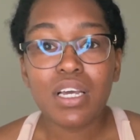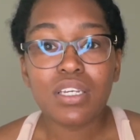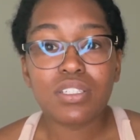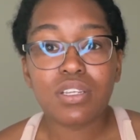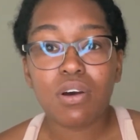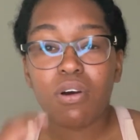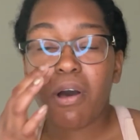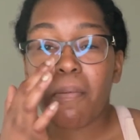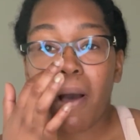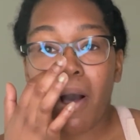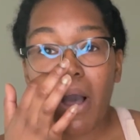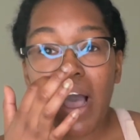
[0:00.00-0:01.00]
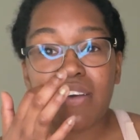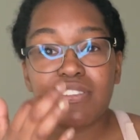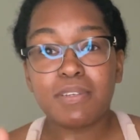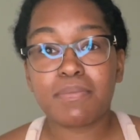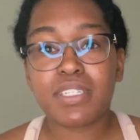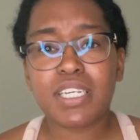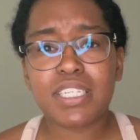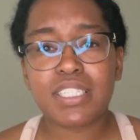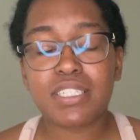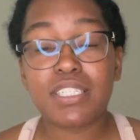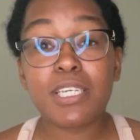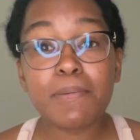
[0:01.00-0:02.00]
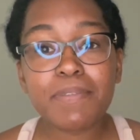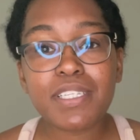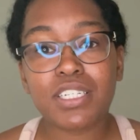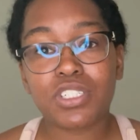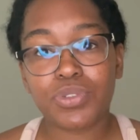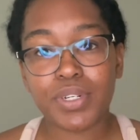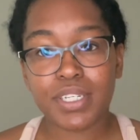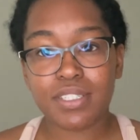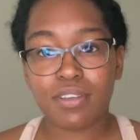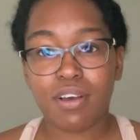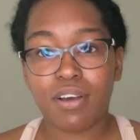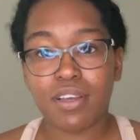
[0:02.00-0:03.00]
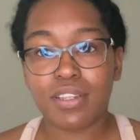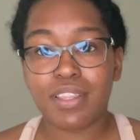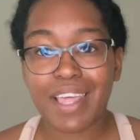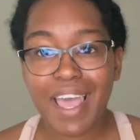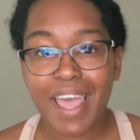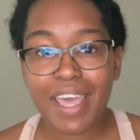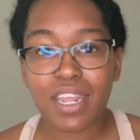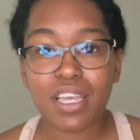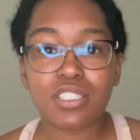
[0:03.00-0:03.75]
So I'll have some tips and tricks on that,